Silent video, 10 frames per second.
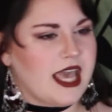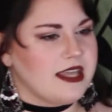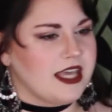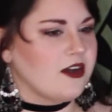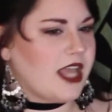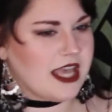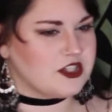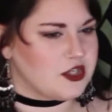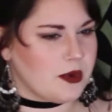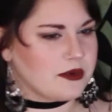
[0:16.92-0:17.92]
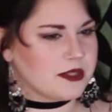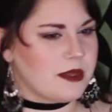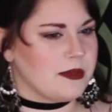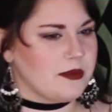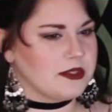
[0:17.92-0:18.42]
they called it H2O or
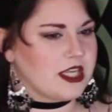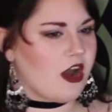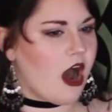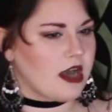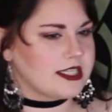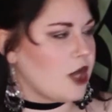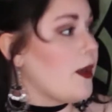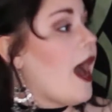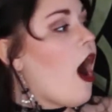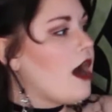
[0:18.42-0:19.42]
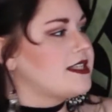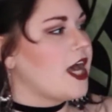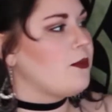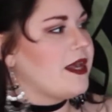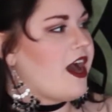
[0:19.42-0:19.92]
something, but it was, like, Hawks
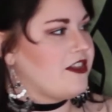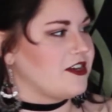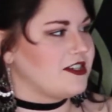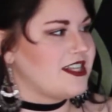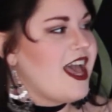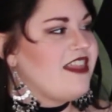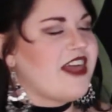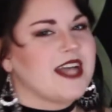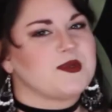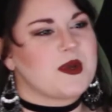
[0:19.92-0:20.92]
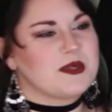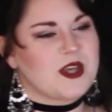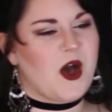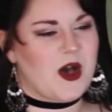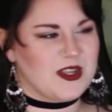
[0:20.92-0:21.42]
Helping Others. Oh, that's what it was
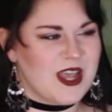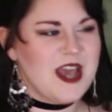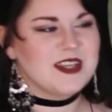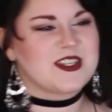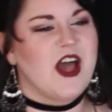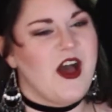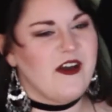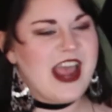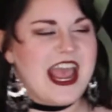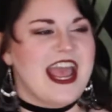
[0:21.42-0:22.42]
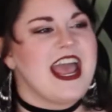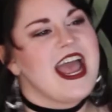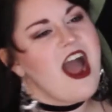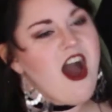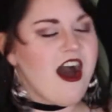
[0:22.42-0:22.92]
called. So,
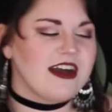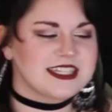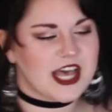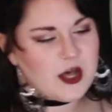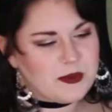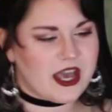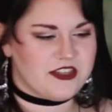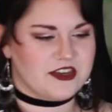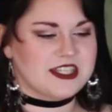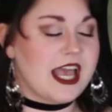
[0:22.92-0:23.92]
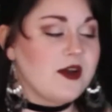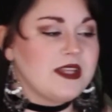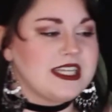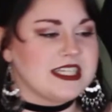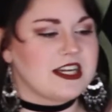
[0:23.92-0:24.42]
Hawks Helping Others. And I
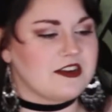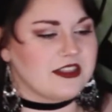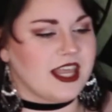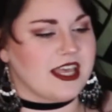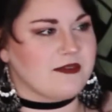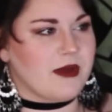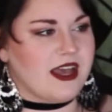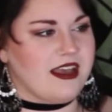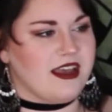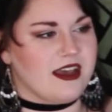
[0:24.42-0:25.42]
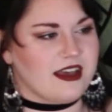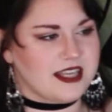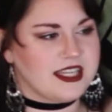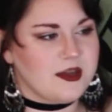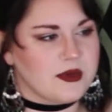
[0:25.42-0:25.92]
only did it, like, my,
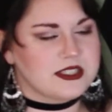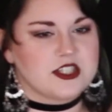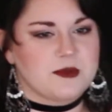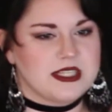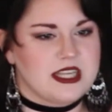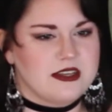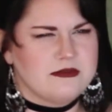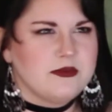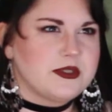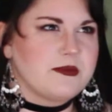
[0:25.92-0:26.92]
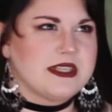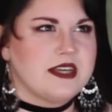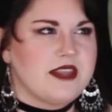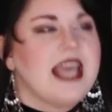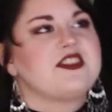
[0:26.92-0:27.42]
I think it was just my, was it my
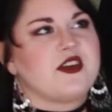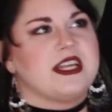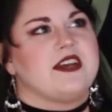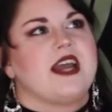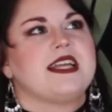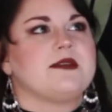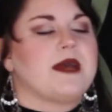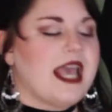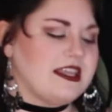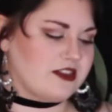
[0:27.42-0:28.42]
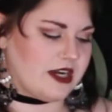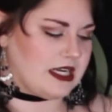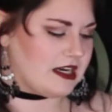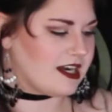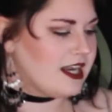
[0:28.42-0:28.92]
8th grade year? I did it my 8th grade year.